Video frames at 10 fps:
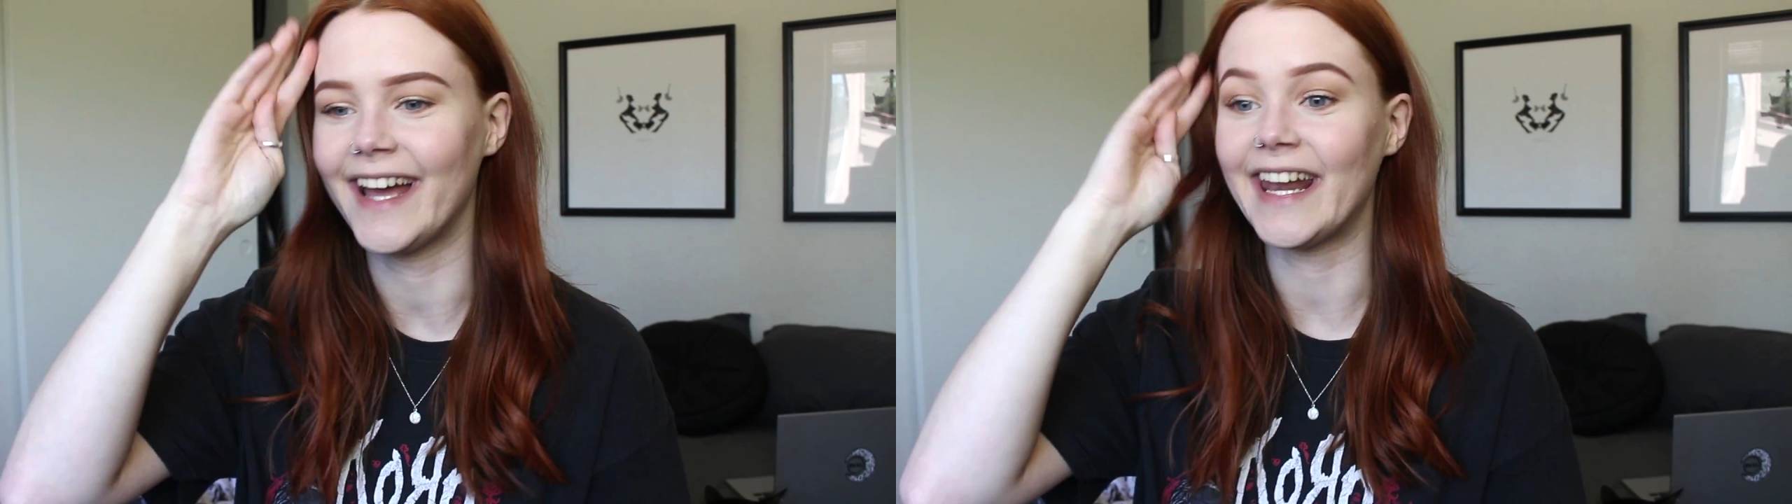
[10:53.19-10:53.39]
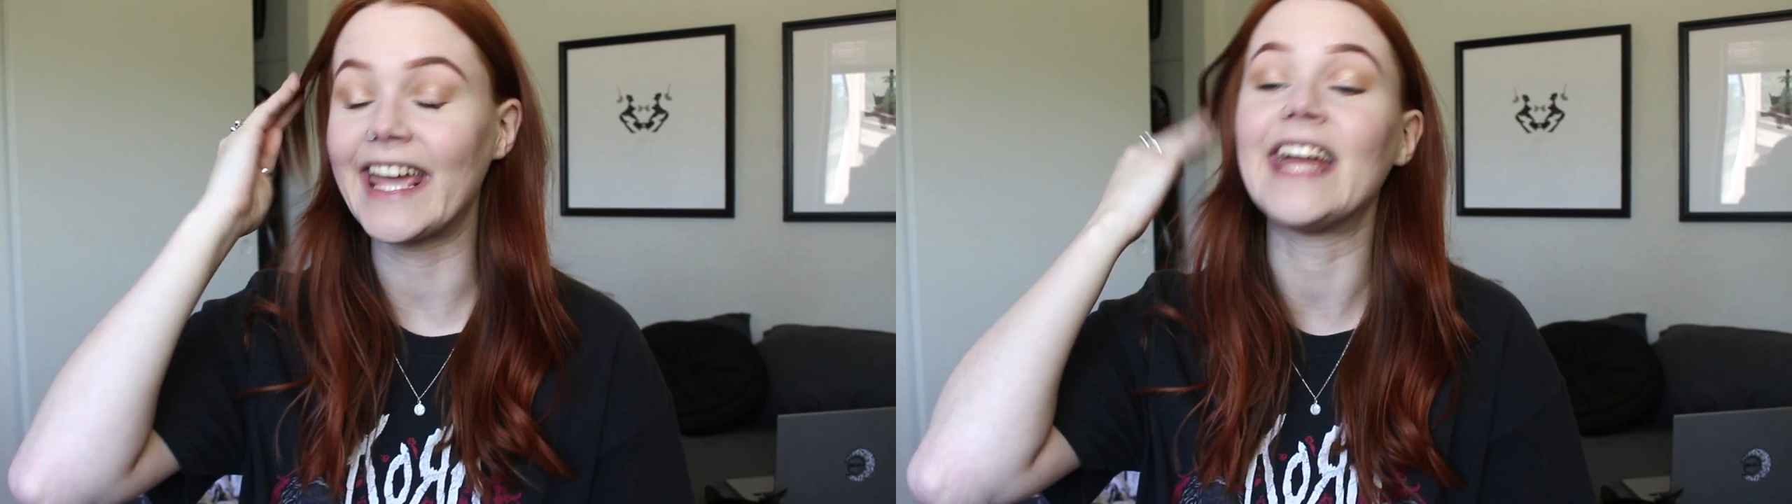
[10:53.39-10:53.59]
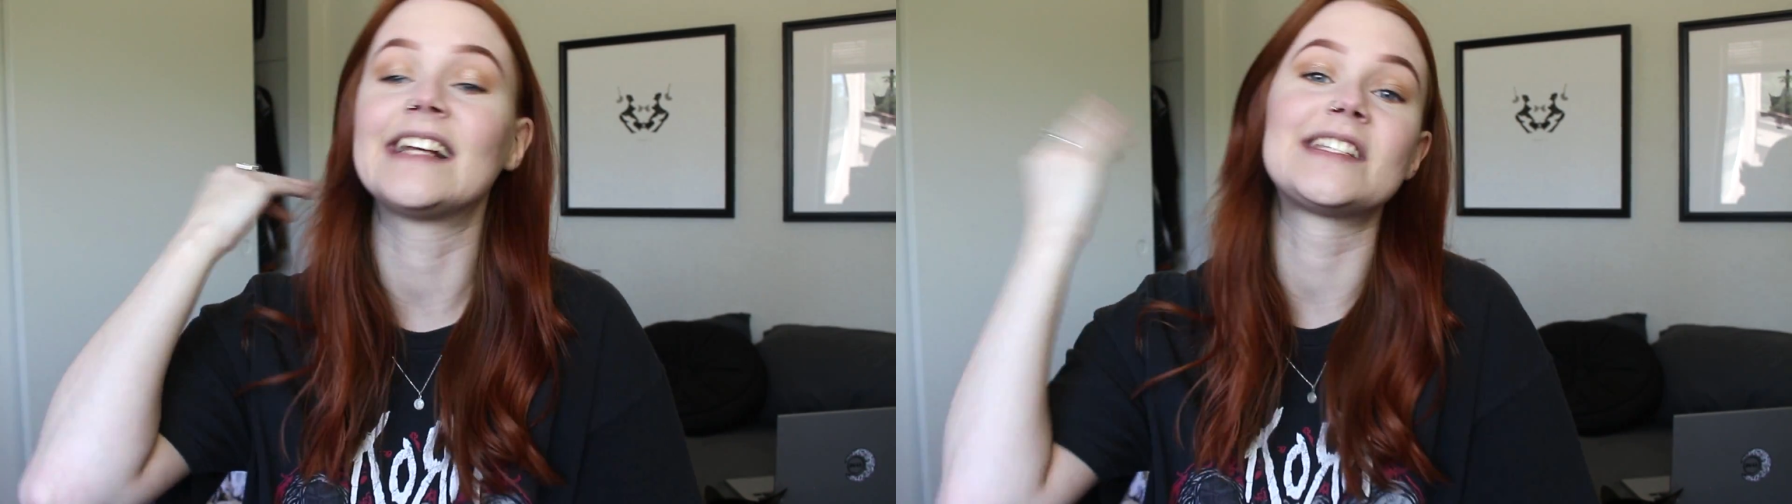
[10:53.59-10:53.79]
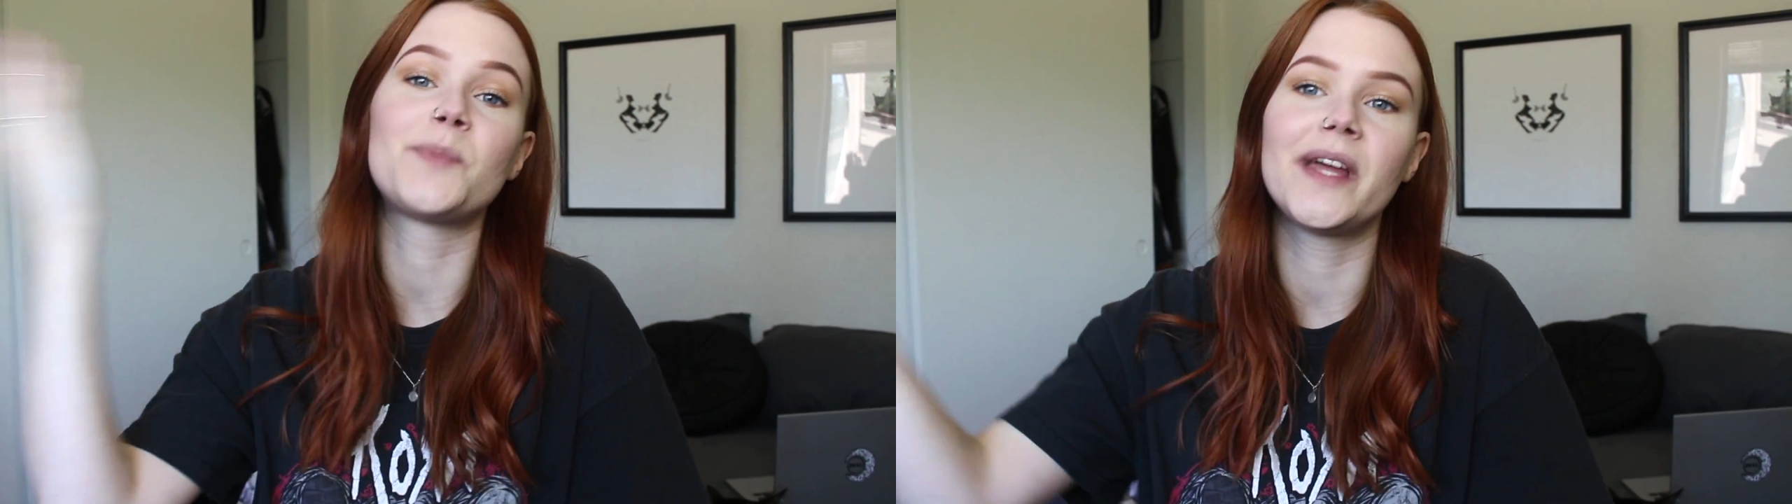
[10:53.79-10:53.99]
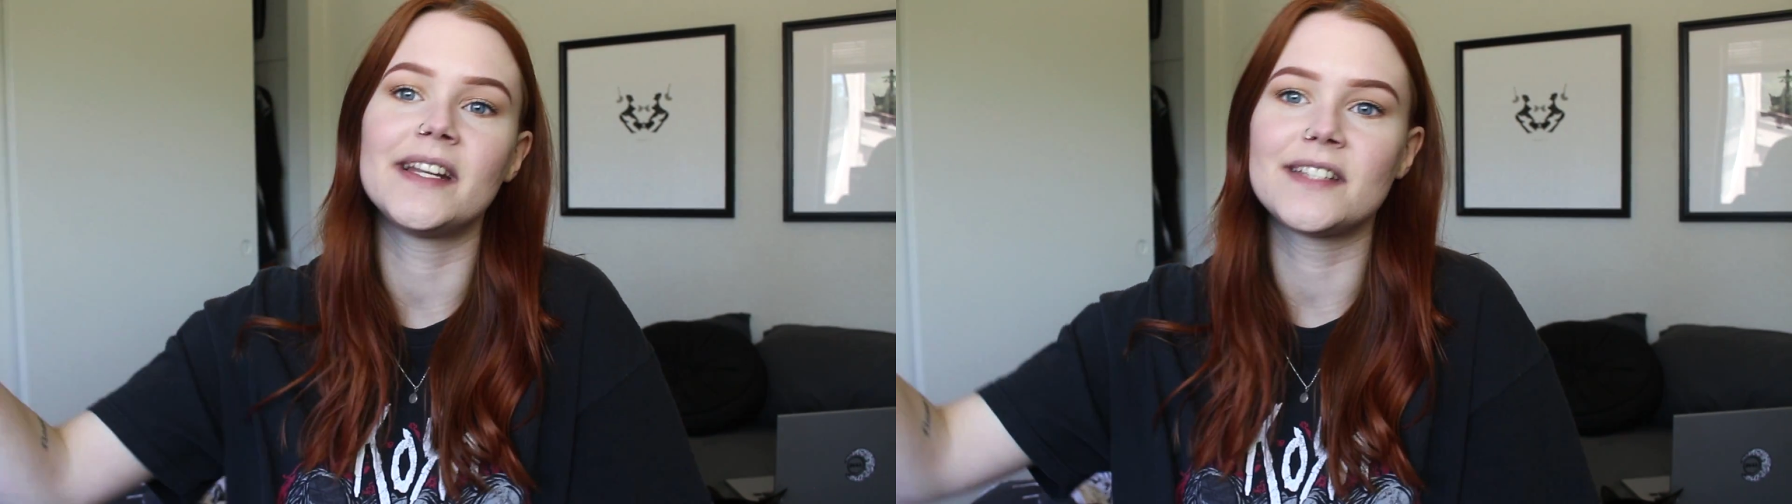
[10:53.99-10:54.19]
And I can't
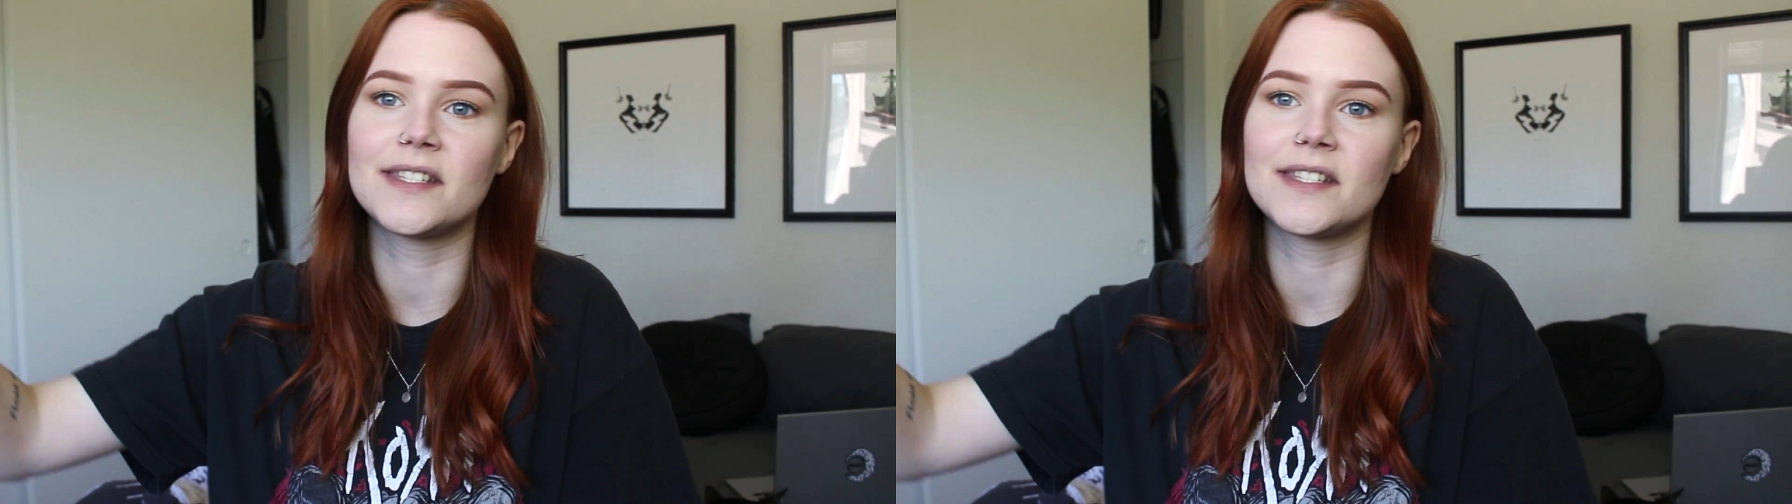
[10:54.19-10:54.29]
explain it to